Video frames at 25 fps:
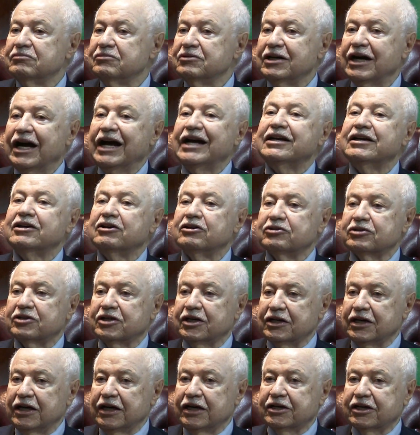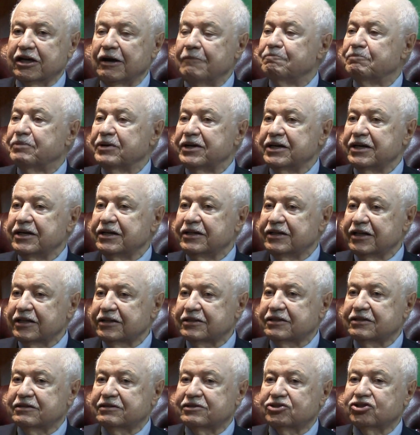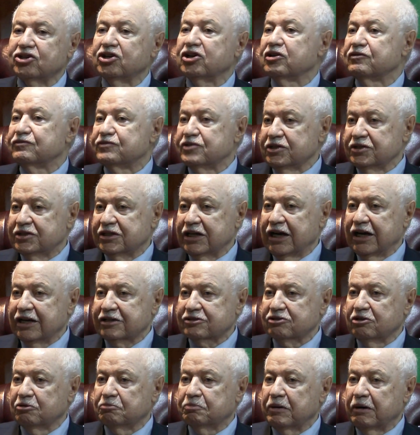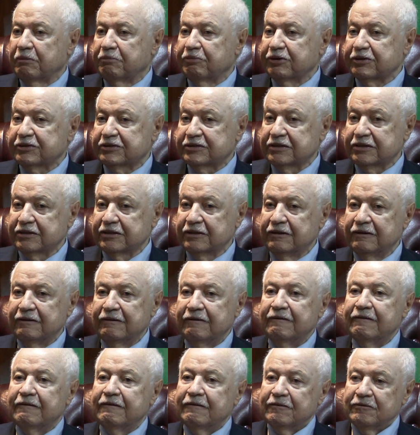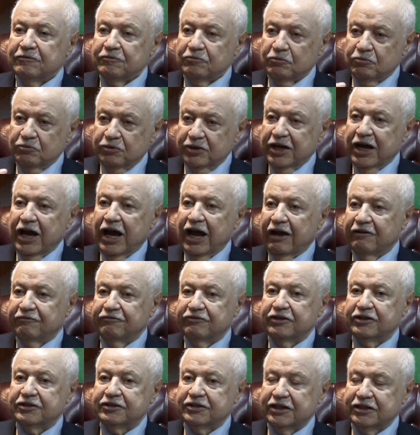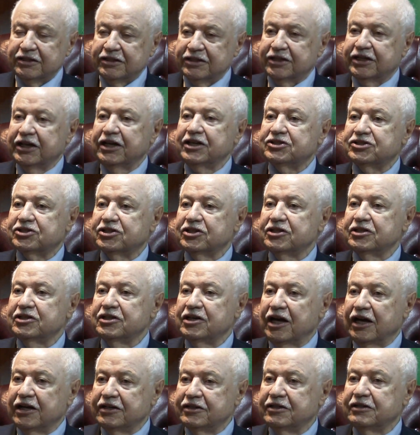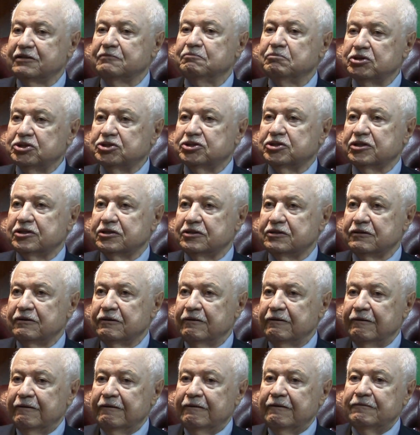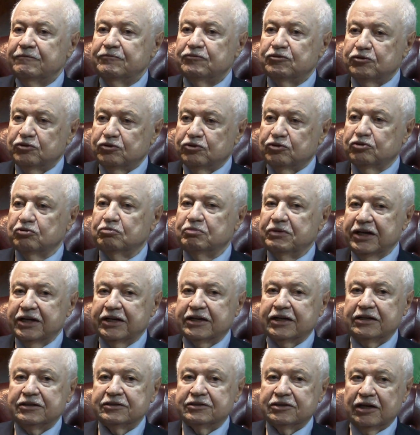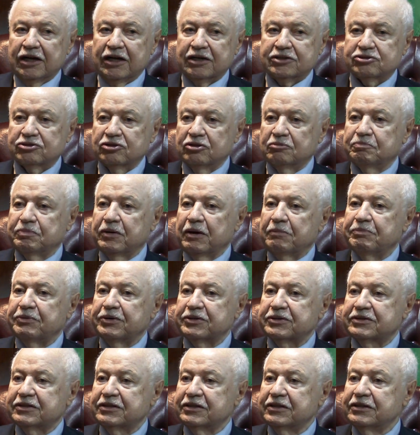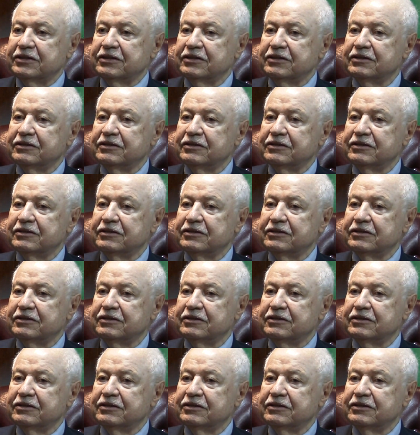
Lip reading: a company that serves intellectual property. We have a dedication and a mission to make intellectual property